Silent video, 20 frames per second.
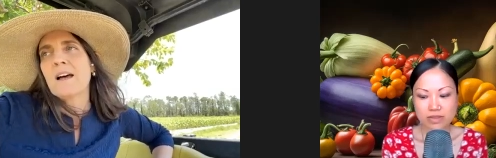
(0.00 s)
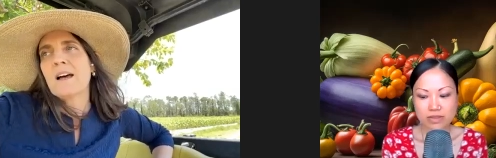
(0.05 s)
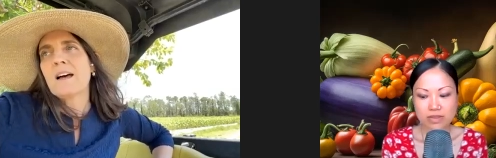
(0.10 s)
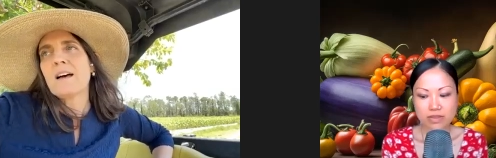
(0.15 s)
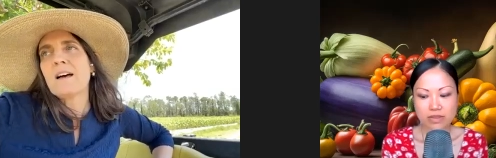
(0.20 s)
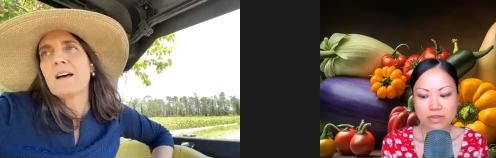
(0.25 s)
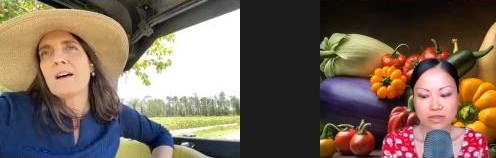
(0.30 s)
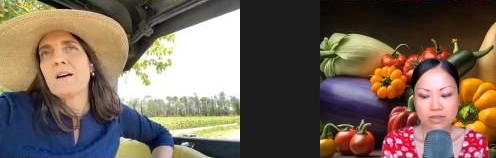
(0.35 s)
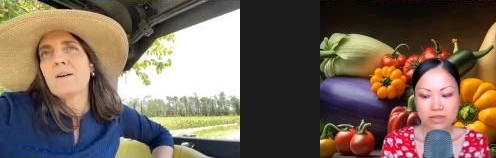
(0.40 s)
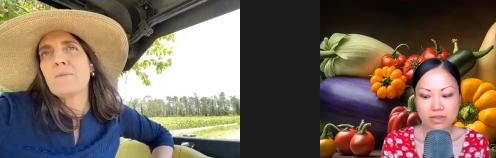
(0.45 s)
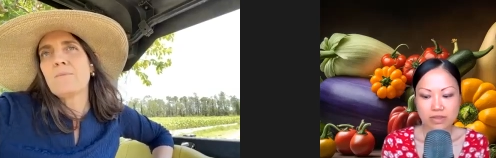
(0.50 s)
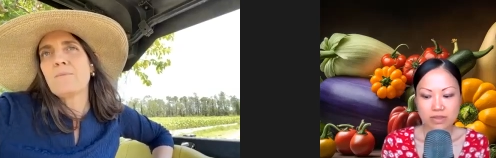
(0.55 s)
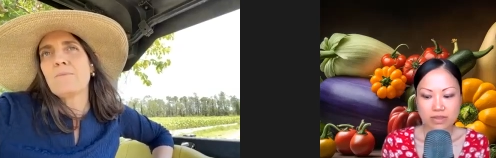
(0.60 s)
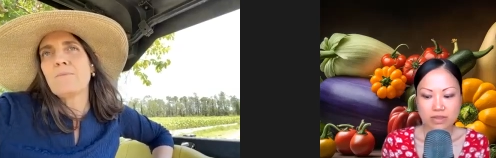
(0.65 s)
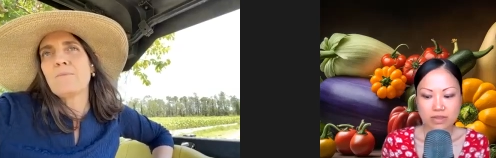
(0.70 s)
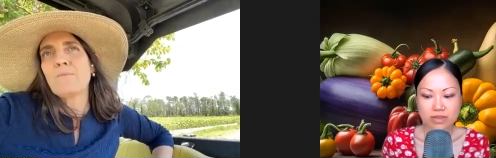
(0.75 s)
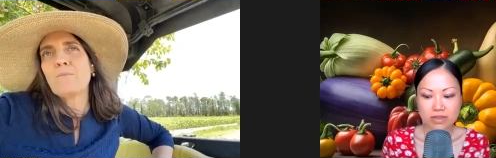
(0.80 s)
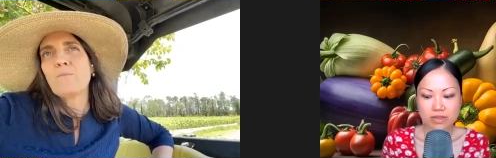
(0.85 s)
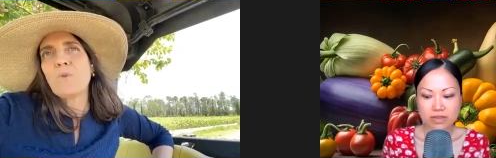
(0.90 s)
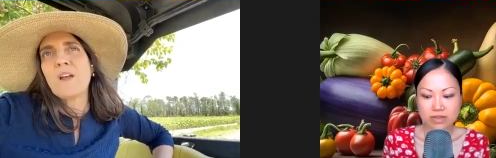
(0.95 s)
Speaker 1: um,
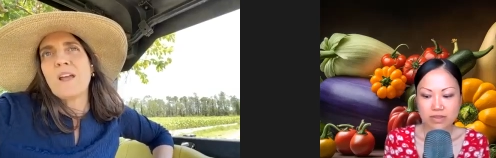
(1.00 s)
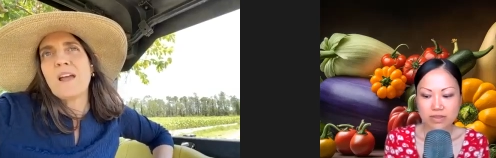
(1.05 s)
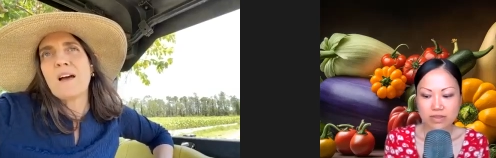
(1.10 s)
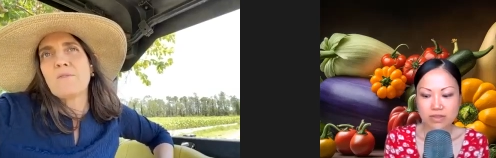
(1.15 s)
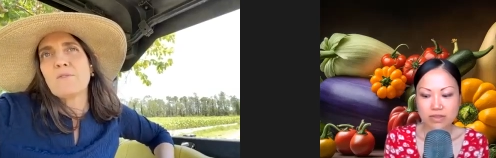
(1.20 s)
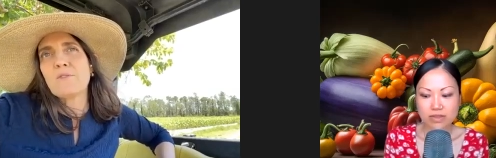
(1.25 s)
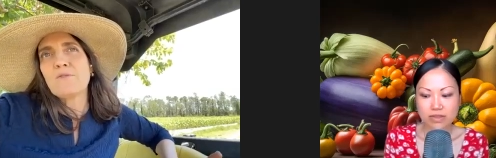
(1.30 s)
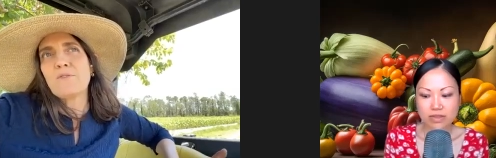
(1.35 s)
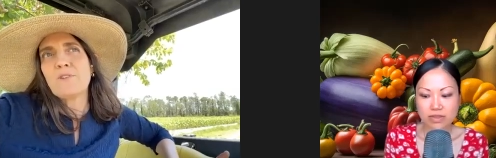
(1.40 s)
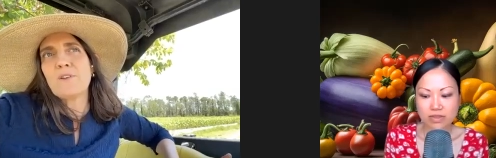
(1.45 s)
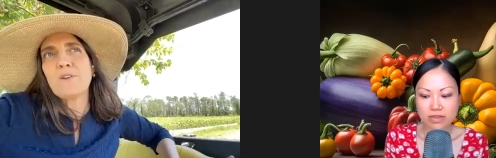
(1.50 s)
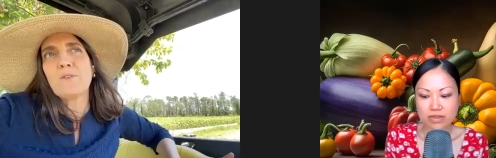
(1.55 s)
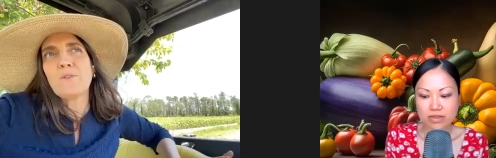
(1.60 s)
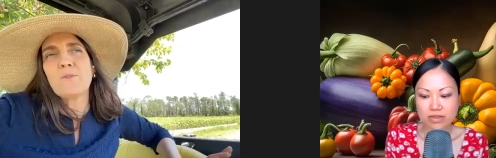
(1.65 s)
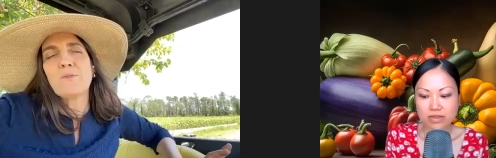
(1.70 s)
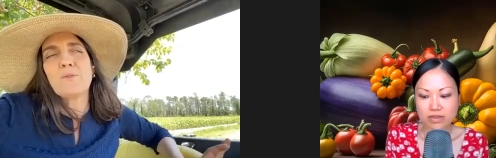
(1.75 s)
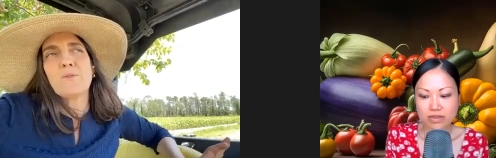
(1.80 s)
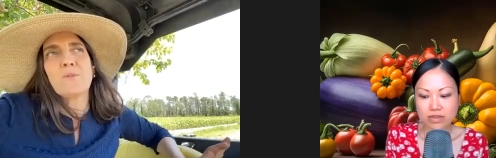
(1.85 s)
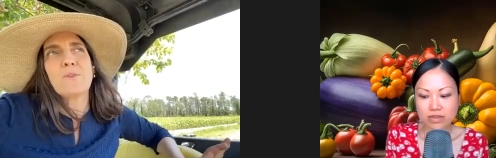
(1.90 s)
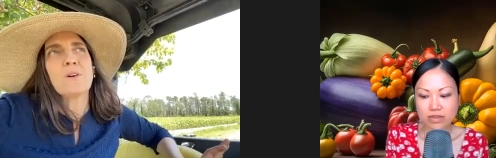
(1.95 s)
we have a
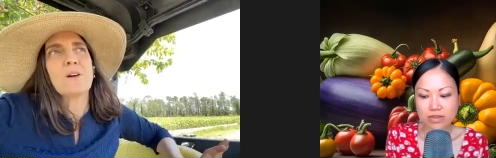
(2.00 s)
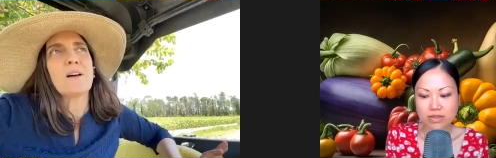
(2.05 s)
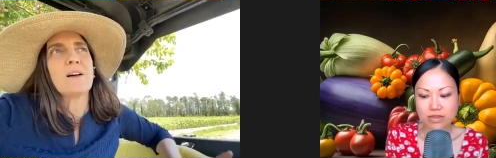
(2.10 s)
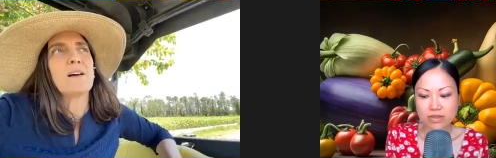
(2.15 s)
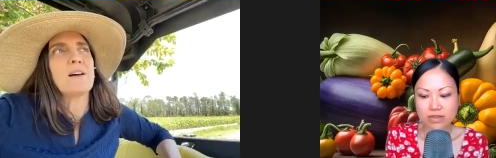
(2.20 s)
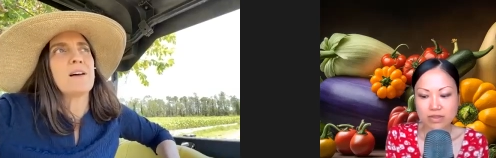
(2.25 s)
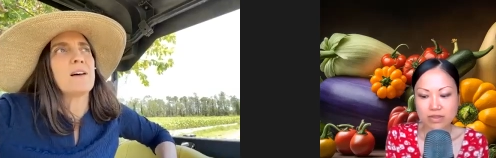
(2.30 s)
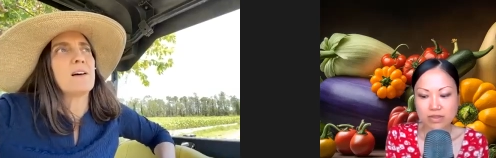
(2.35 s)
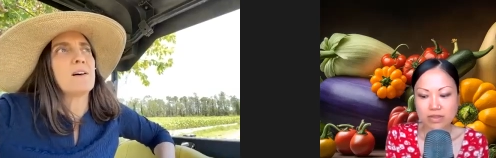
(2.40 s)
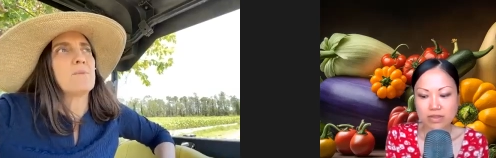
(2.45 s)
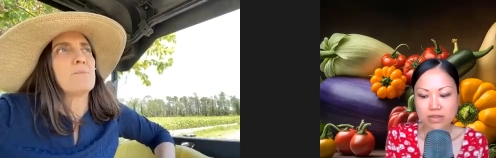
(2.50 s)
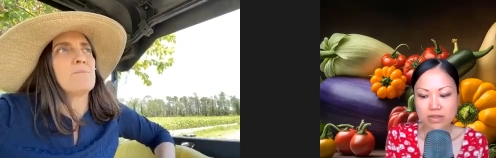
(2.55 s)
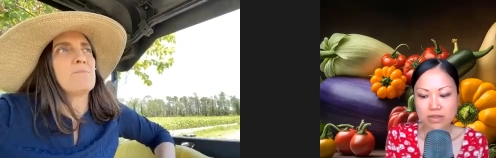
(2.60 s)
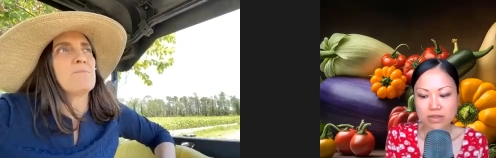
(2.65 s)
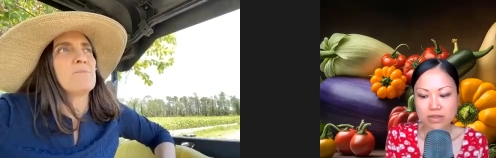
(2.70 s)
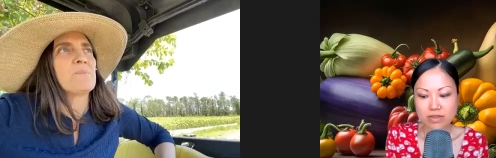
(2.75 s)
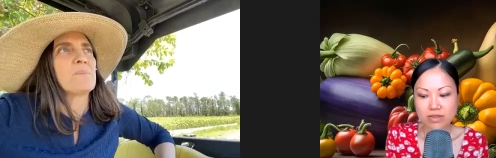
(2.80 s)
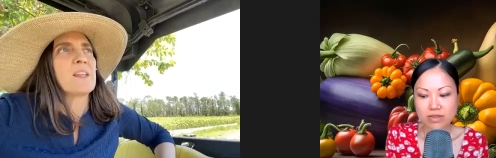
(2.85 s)
few um,